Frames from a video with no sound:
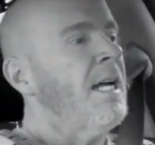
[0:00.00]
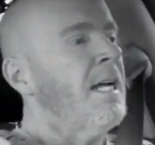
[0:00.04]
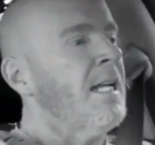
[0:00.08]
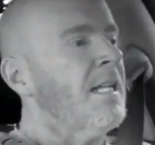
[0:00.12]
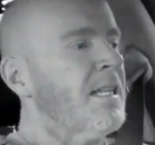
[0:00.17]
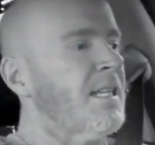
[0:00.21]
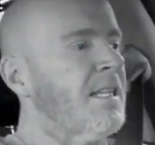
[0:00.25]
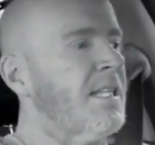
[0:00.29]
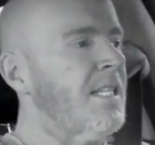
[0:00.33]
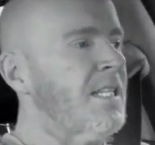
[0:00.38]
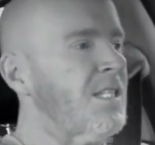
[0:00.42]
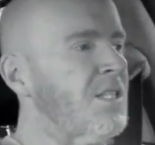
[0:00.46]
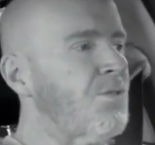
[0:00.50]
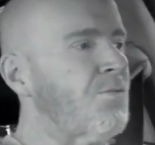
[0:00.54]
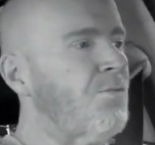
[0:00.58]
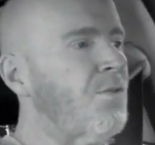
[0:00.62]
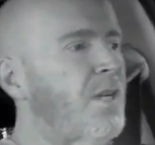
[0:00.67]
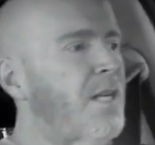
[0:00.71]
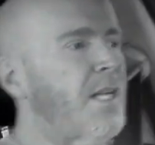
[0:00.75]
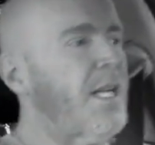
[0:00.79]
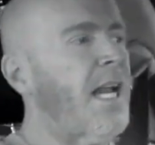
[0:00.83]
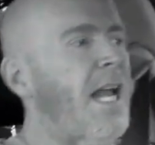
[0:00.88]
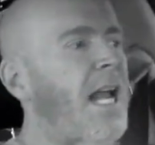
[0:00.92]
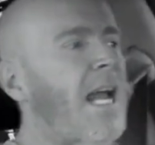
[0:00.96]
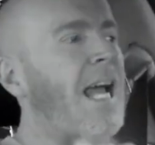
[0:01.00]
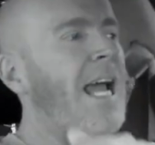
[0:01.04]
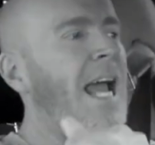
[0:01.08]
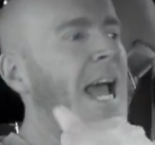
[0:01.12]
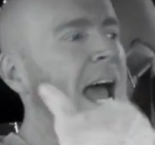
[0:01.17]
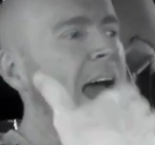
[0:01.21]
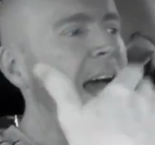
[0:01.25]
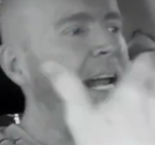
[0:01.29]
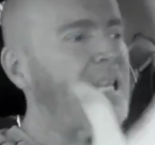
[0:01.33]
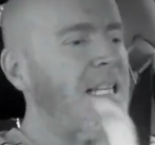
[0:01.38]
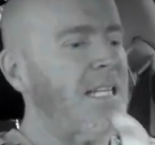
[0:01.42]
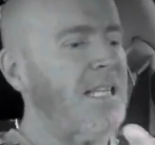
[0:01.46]
This one
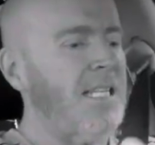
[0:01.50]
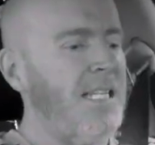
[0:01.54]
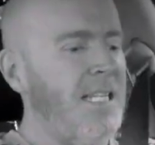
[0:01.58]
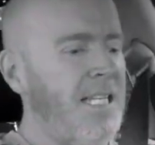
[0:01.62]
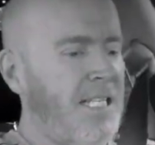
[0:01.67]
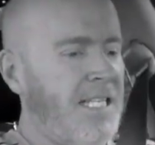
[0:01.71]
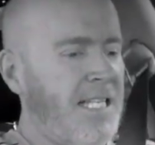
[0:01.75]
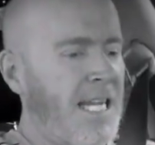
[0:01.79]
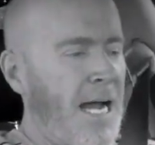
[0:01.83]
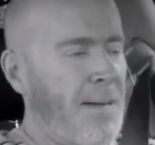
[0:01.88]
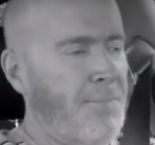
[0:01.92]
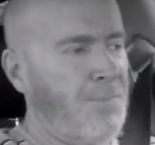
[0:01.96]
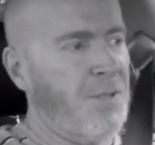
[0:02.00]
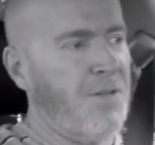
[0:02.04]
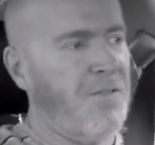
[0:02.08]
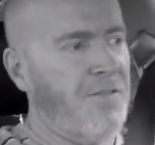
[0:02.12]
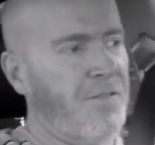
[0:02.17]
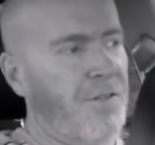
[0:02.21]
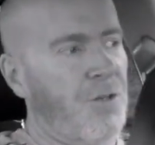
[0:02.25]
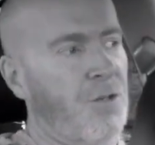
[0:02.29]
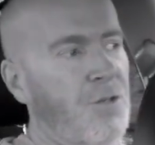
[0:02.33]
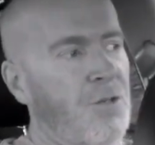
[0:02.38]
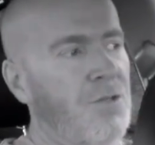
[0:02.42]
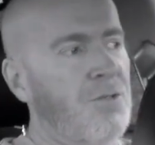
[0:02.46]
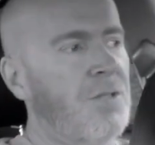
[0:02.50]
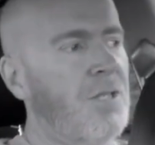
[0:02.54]
added the adaptive cruise